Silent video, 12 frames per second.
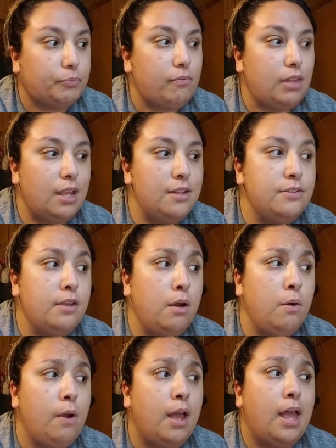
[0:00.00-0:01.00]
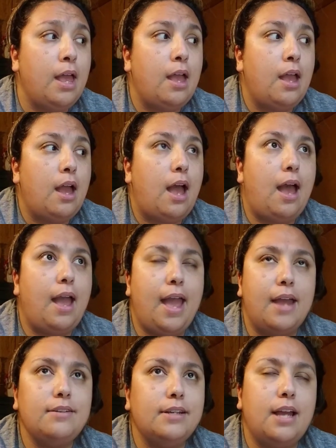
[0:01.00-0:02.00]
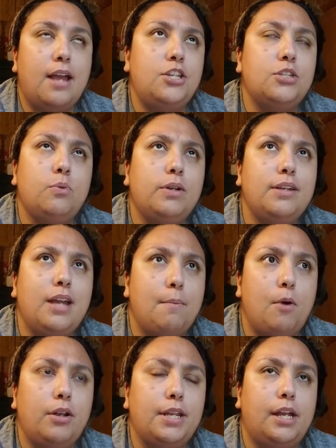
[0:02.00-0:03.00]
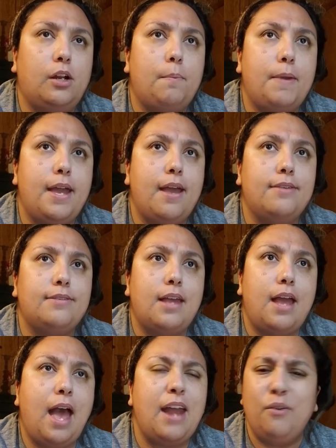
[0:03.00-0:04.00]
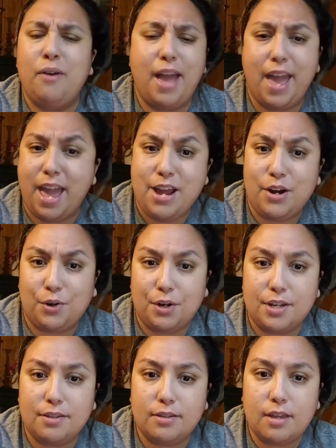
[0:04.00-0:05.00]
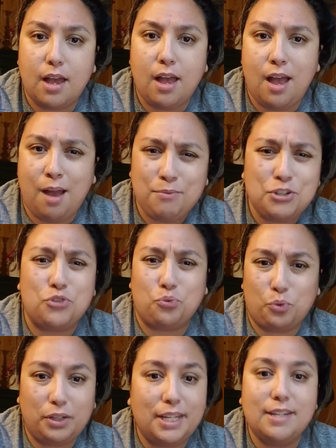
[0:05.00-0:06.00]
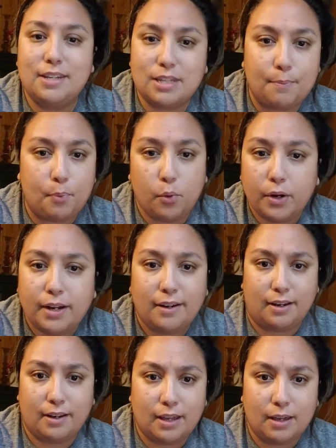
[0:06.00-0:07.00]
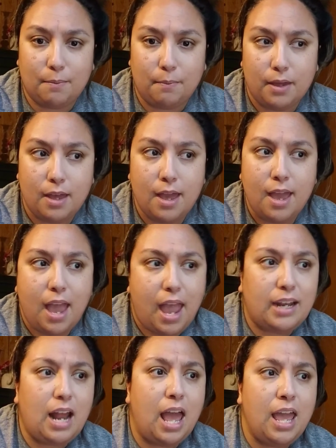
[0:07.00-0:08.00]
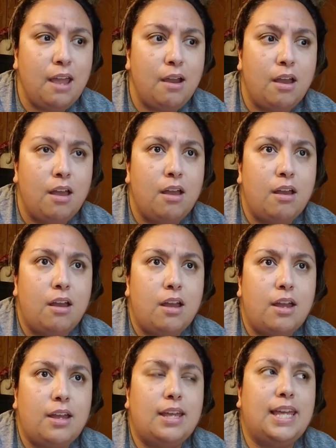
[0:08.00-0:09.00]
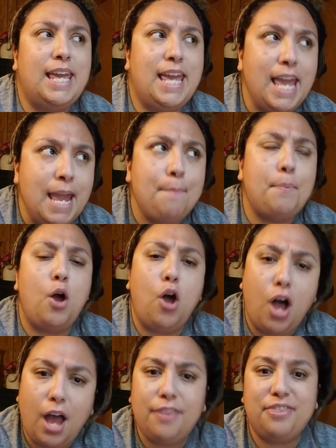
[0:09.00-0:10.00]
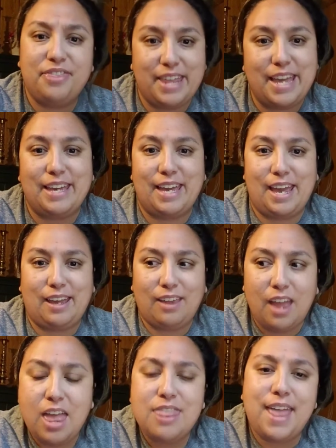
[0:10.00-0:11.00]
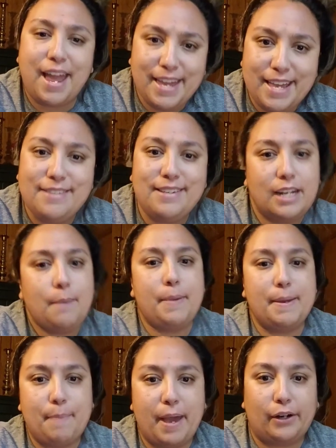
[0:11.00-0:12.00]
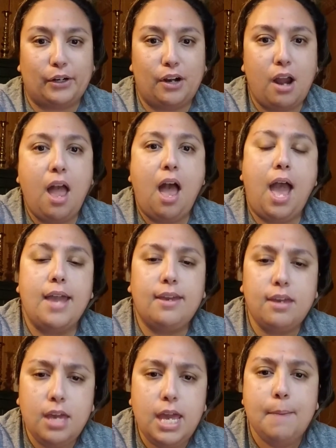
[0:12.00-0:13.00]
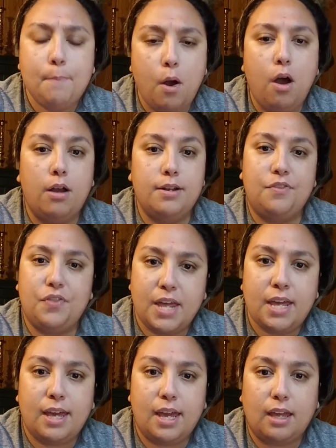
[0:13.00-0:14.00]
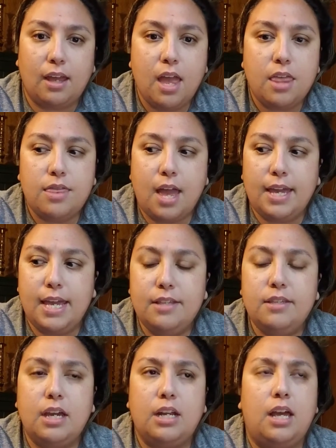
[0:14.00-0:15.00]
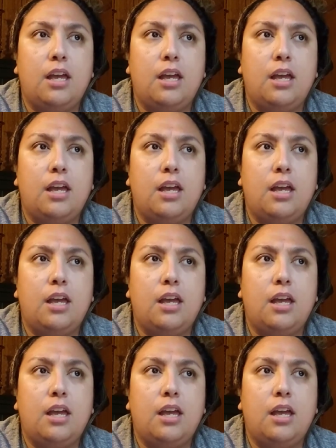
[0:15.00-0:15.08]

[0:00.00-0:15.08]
And so I just wanted to come on here because I don't hate Chris. I'm just really disappointed in him. And I keep on thinking that he's going to be better. I keep on thinking that he's going to